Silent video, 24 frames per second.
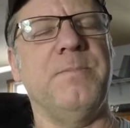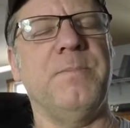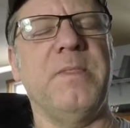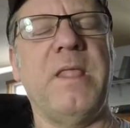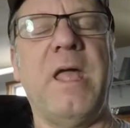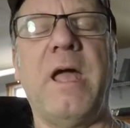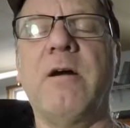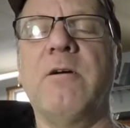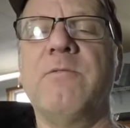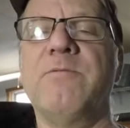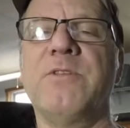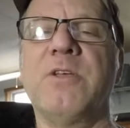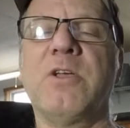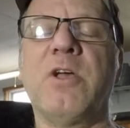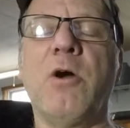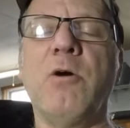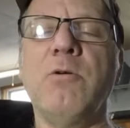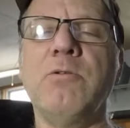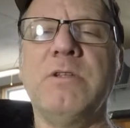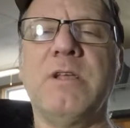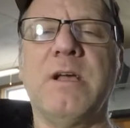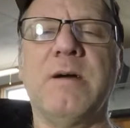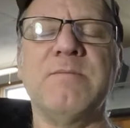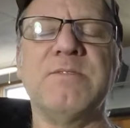now if the
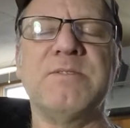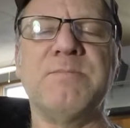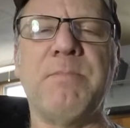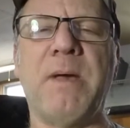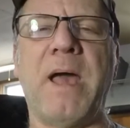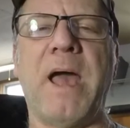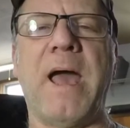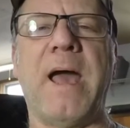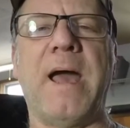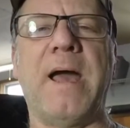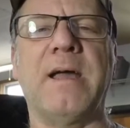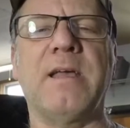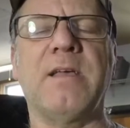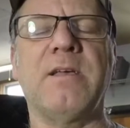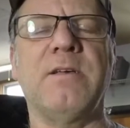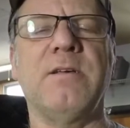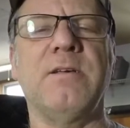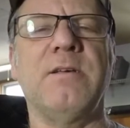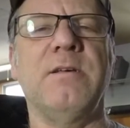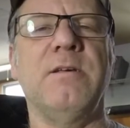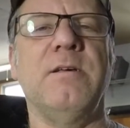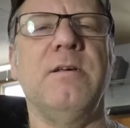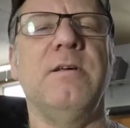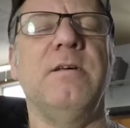code comes
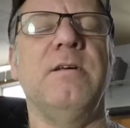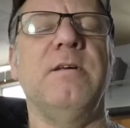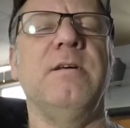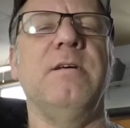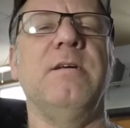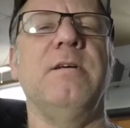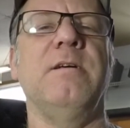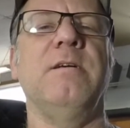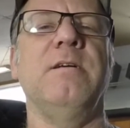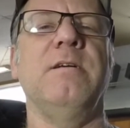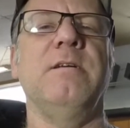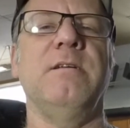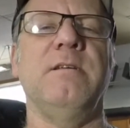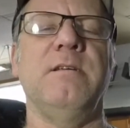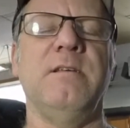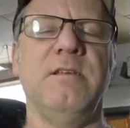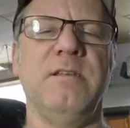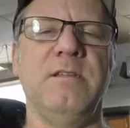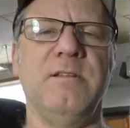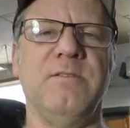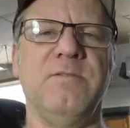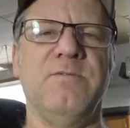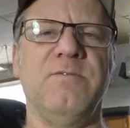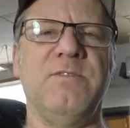back
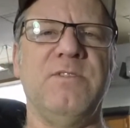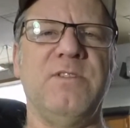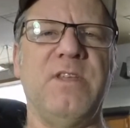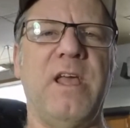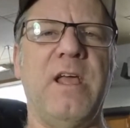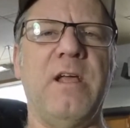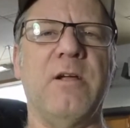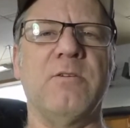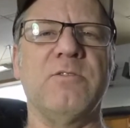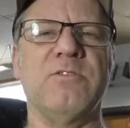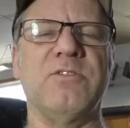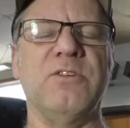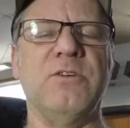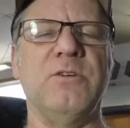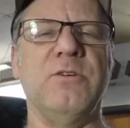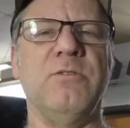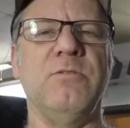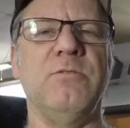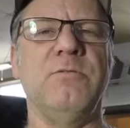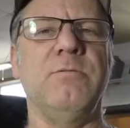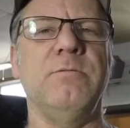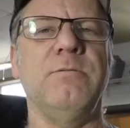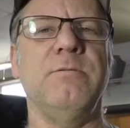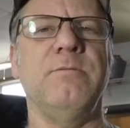in a day or
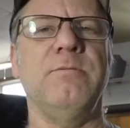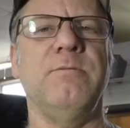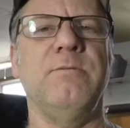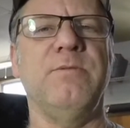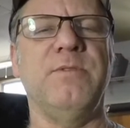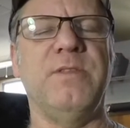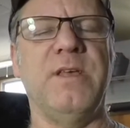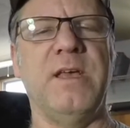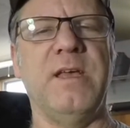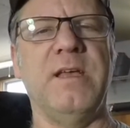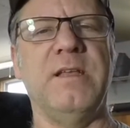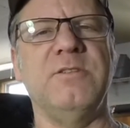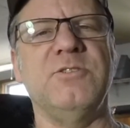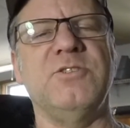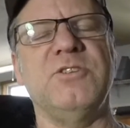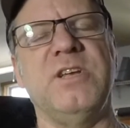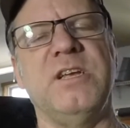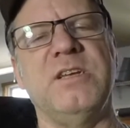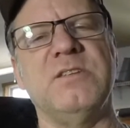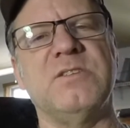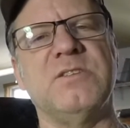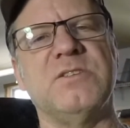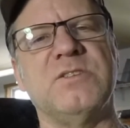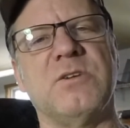two, then
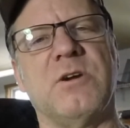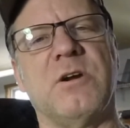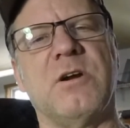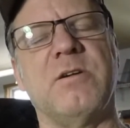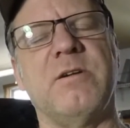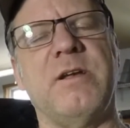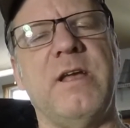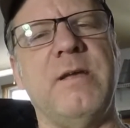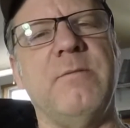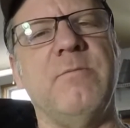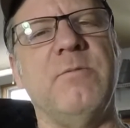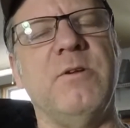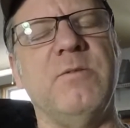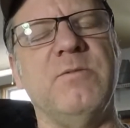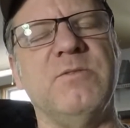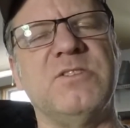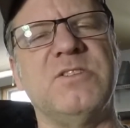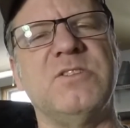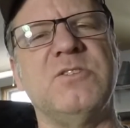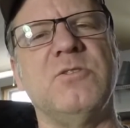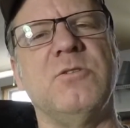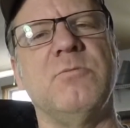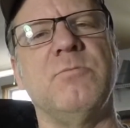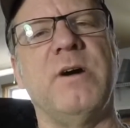chances are, hey, we
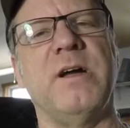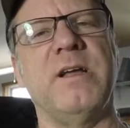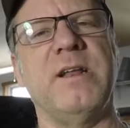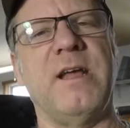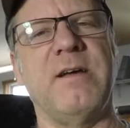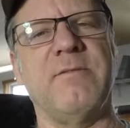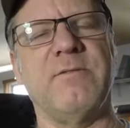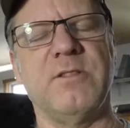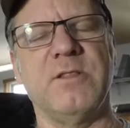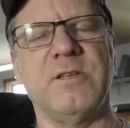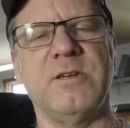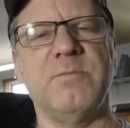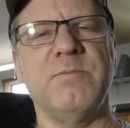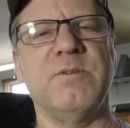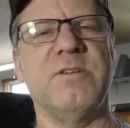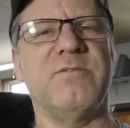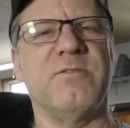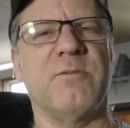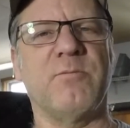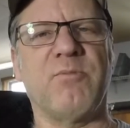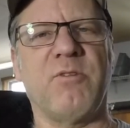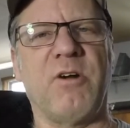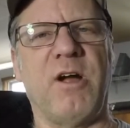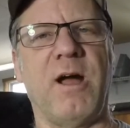still might have a little bit
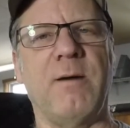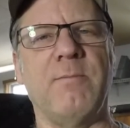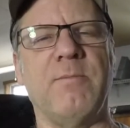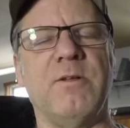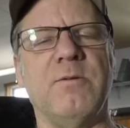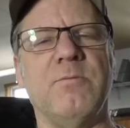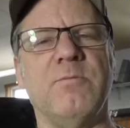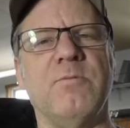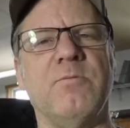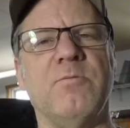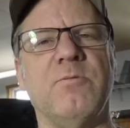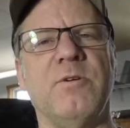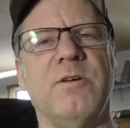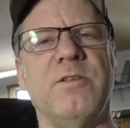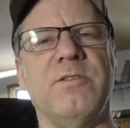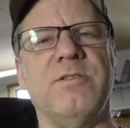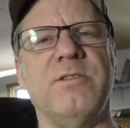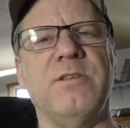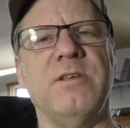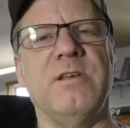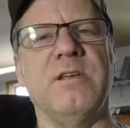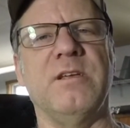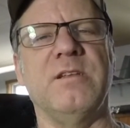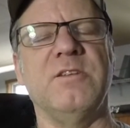of a problem
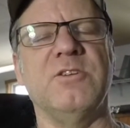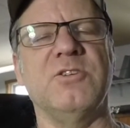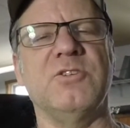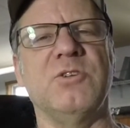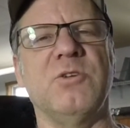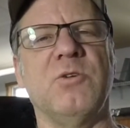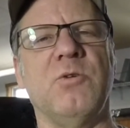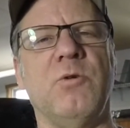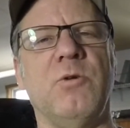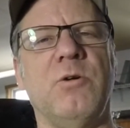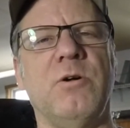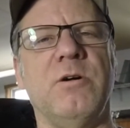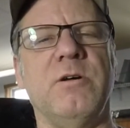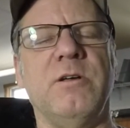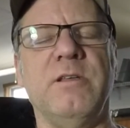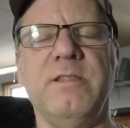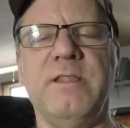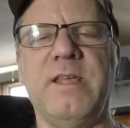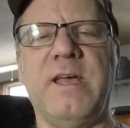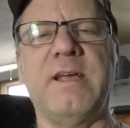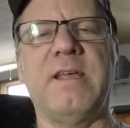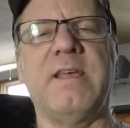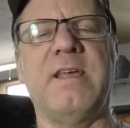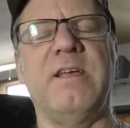with the ignition coil. In
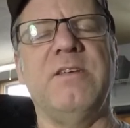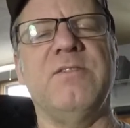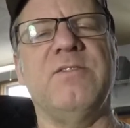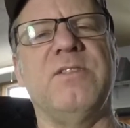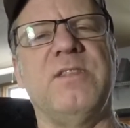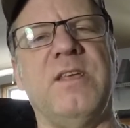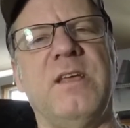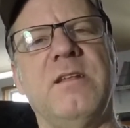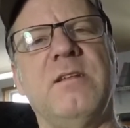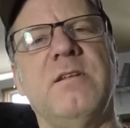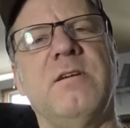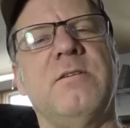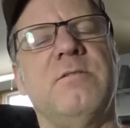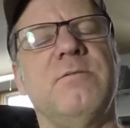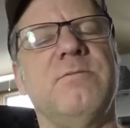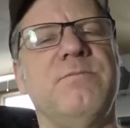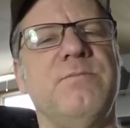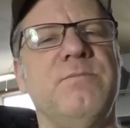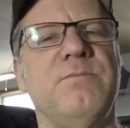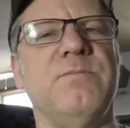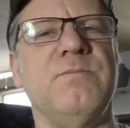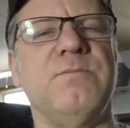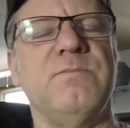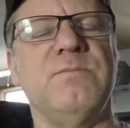that case, then I'll